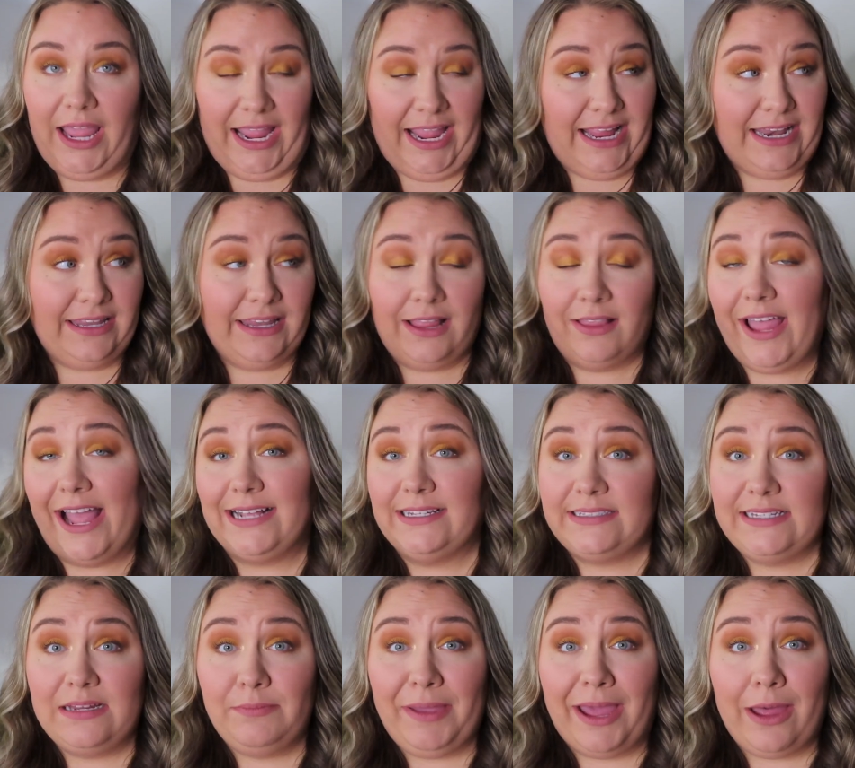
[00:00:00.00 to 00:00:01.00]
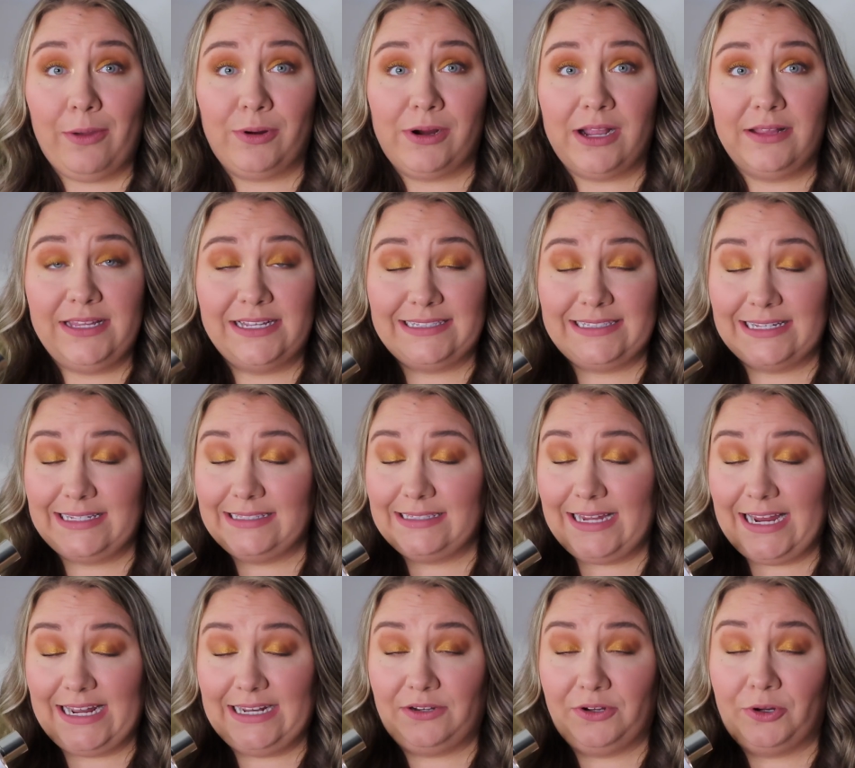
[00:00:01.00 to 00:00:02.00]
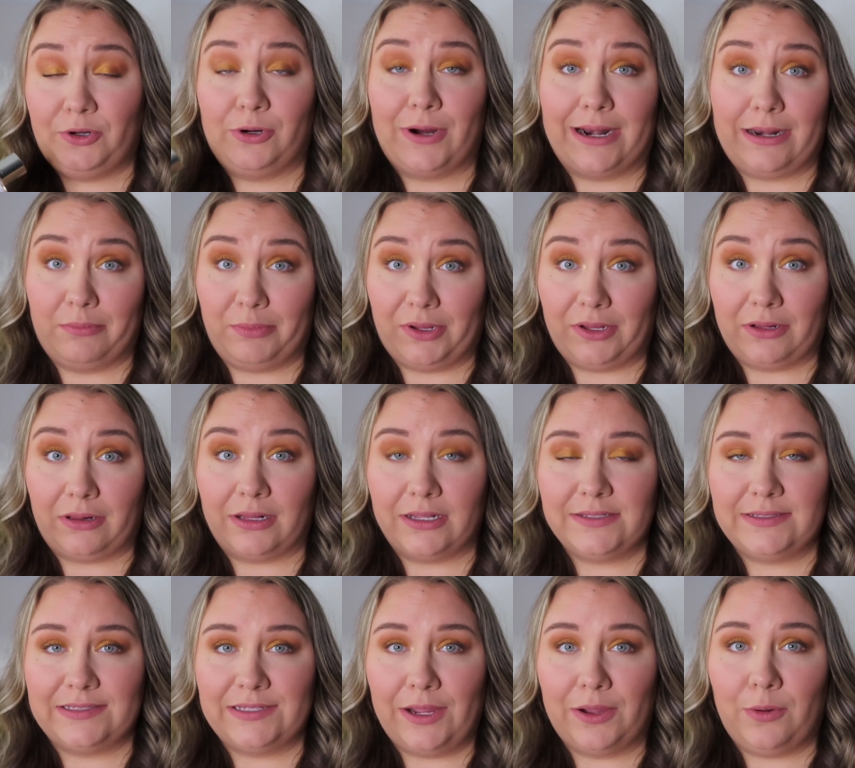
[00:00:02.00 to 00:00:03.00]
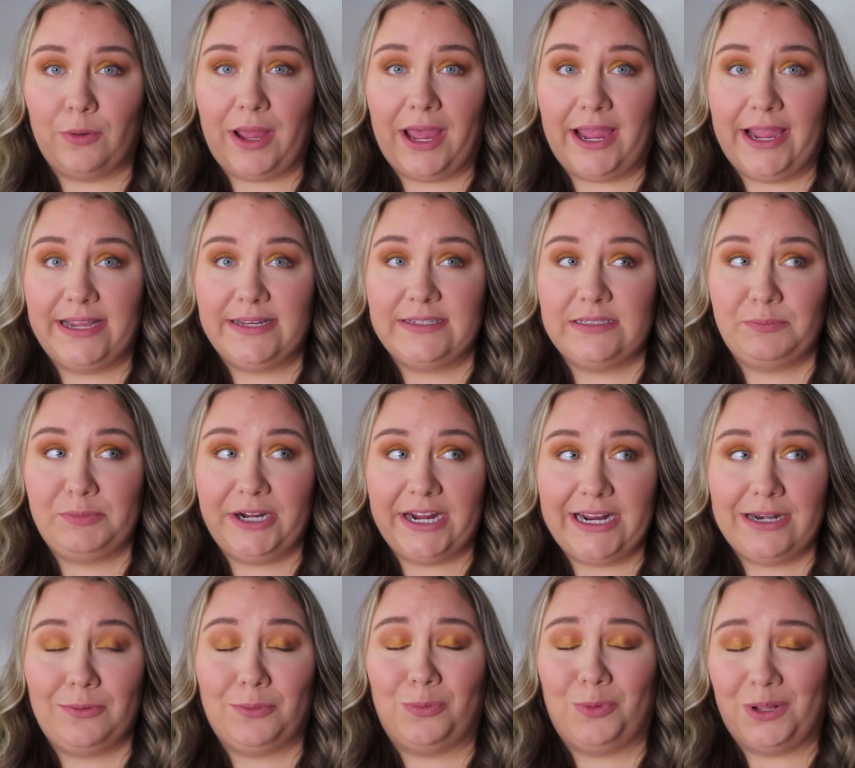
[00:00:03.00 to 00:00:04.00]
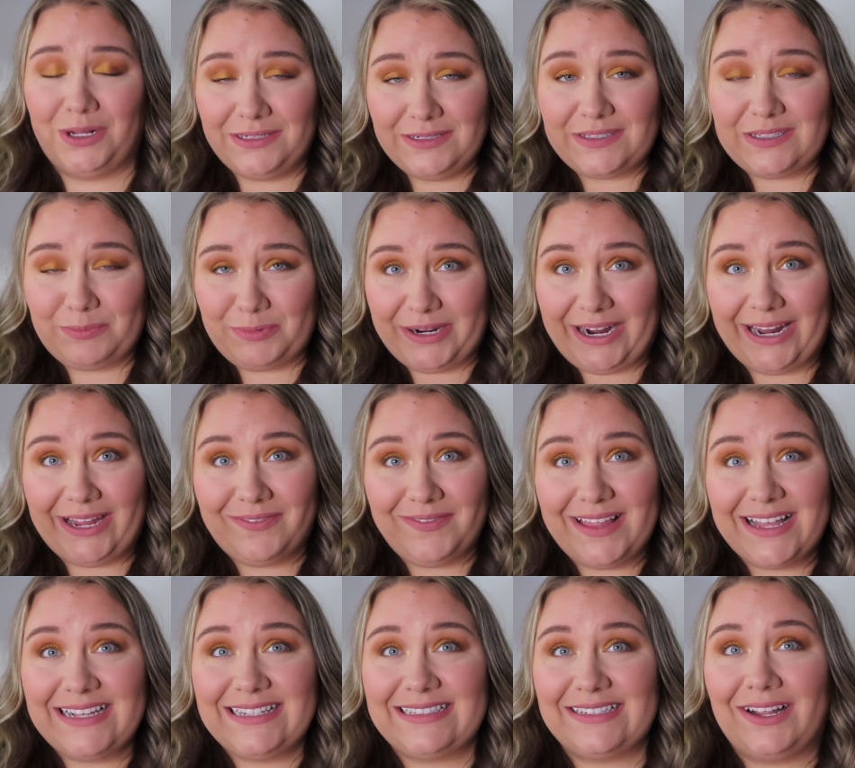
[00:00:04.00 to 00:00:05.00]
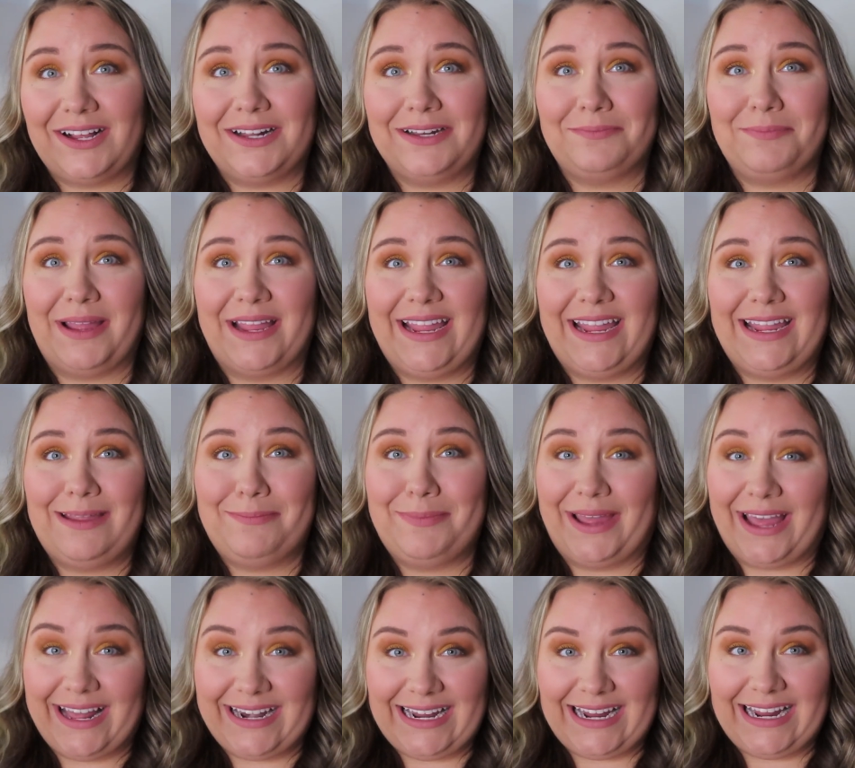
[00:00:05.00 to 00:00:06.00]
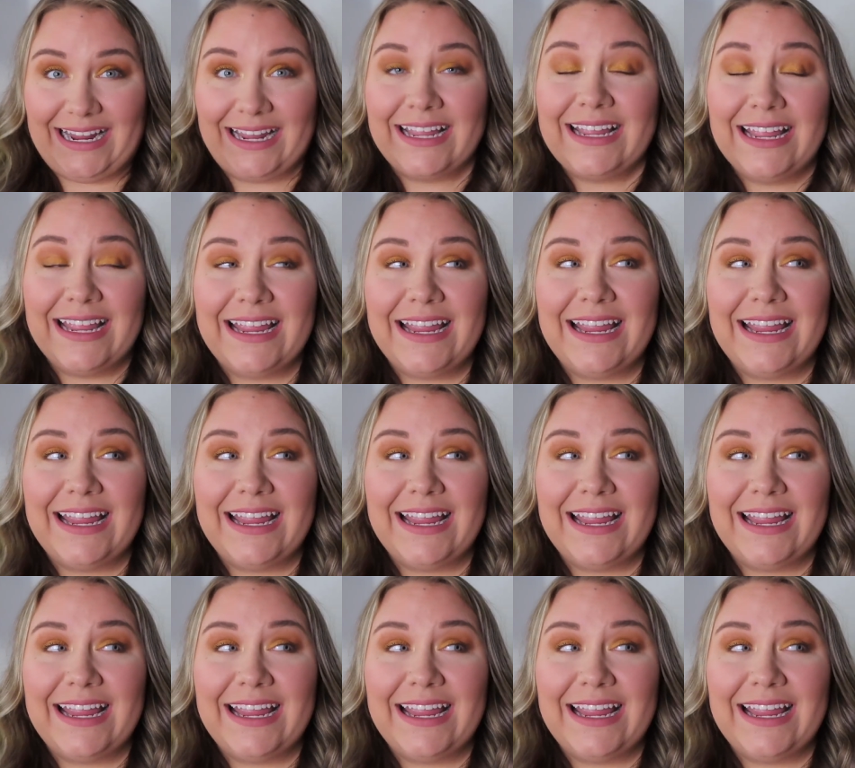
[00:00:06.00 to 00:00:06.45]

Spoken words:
And the lasting power on this is incredible. So I sprayed one spray of this on my body,